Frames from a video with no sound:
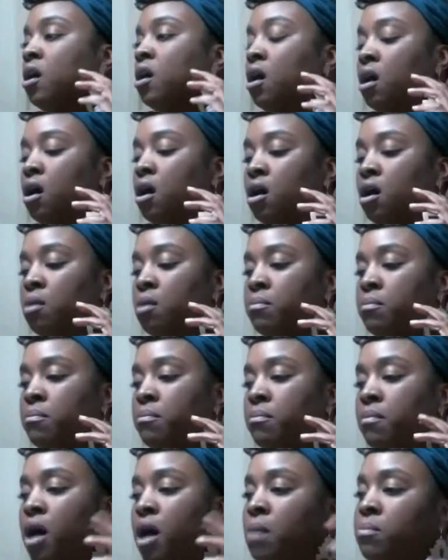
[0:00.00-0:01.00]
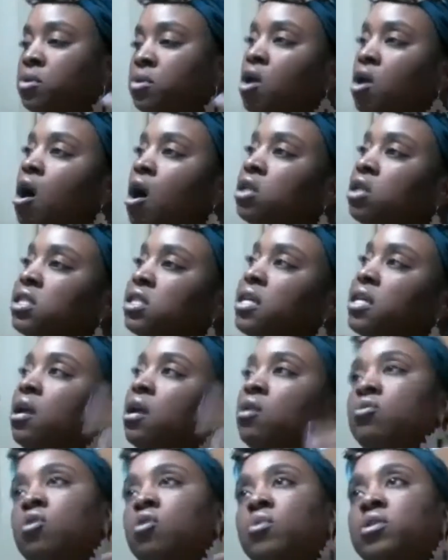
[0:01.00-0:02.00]
um i'm lost and i
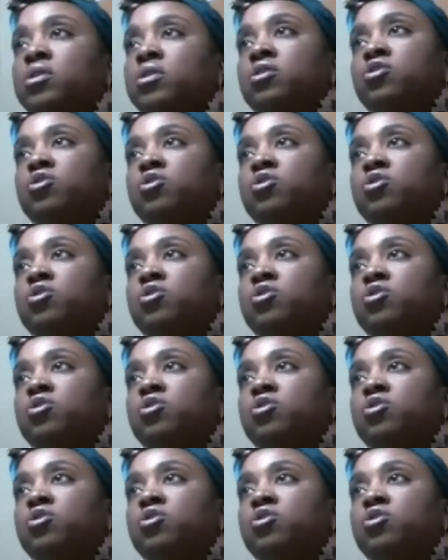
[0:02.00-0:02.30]
don't know what to